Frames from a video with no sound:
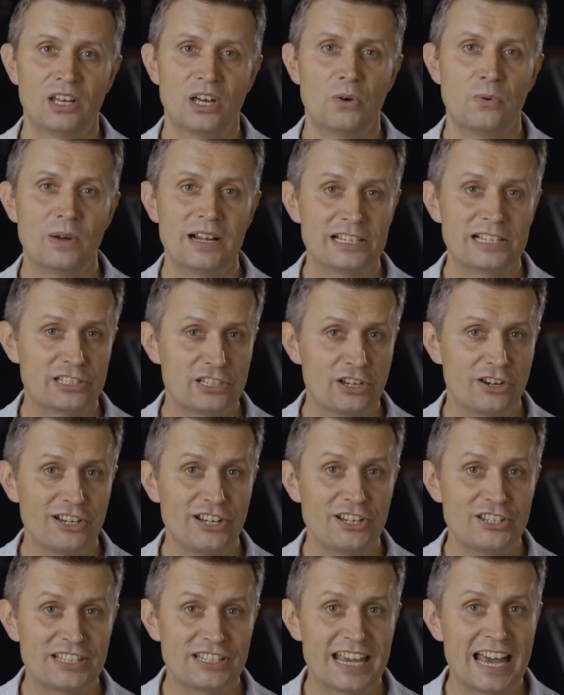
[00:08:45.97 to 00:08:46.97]
While
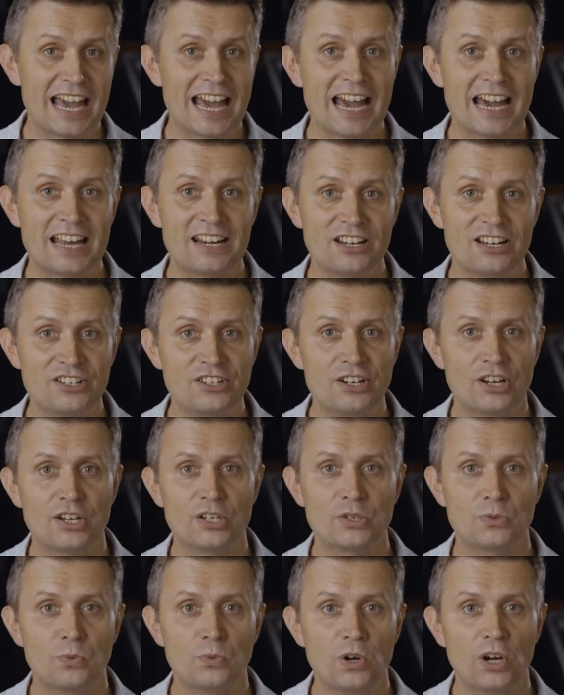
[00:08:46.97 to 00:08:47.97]
Sardius can and
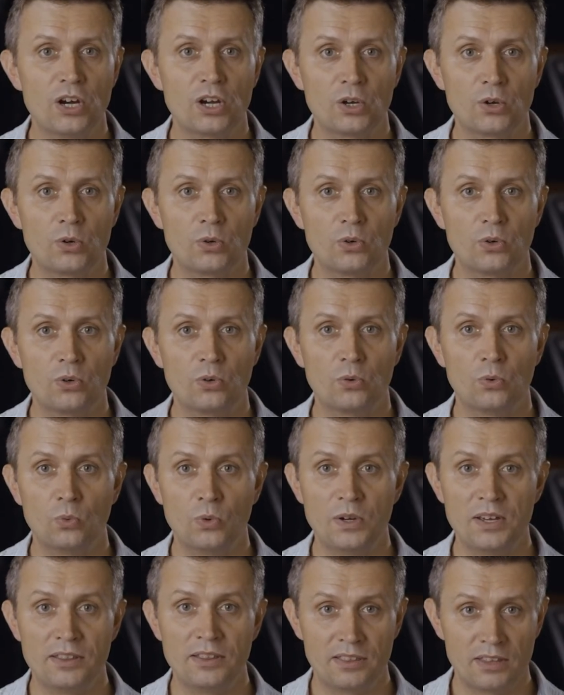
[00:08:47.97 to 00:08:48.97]
does work
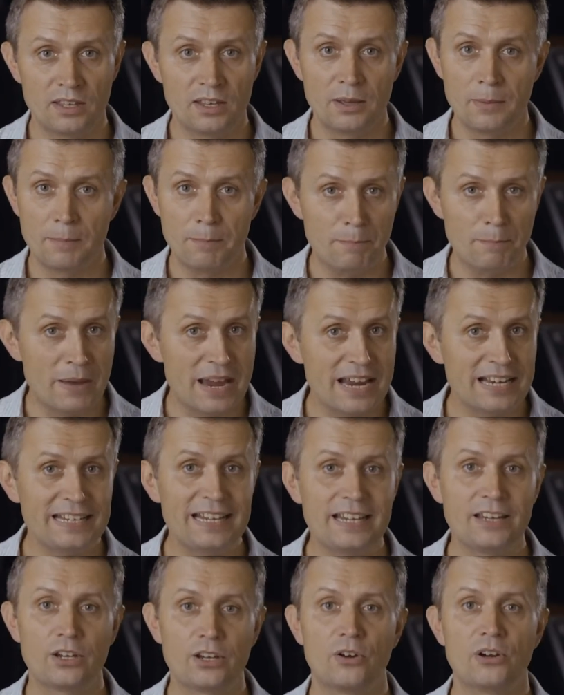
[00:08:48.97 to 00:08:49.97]
with
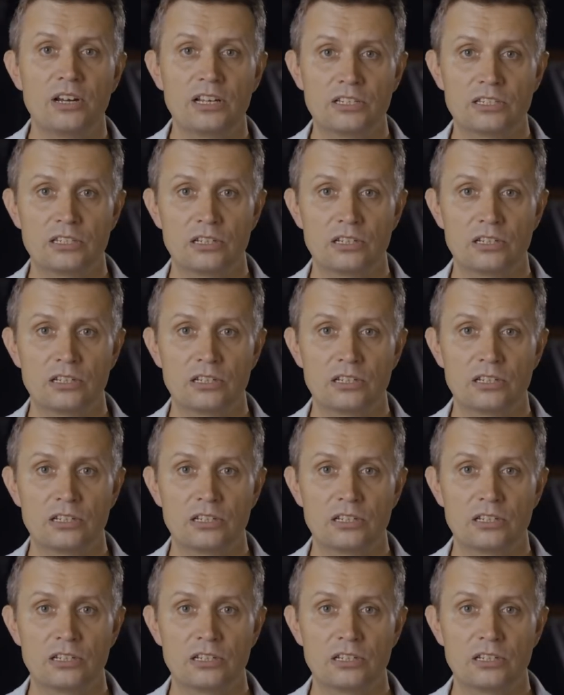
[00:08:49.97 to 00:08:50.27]
many encoding